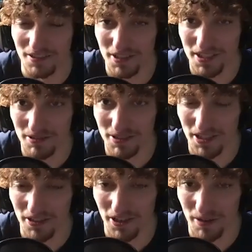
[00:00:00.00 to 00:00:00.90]
What's
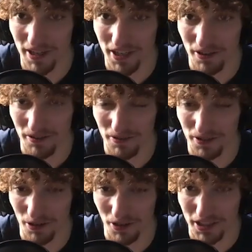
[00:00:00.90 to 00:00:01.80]
going on, man? You don't
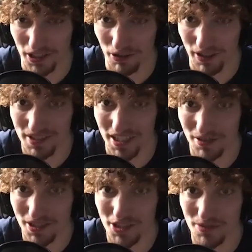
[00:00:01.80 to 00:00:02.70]
like the Crave
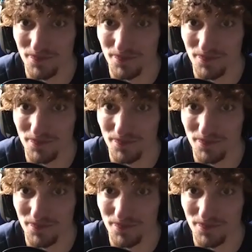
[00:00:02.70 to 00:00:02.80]
sandwich?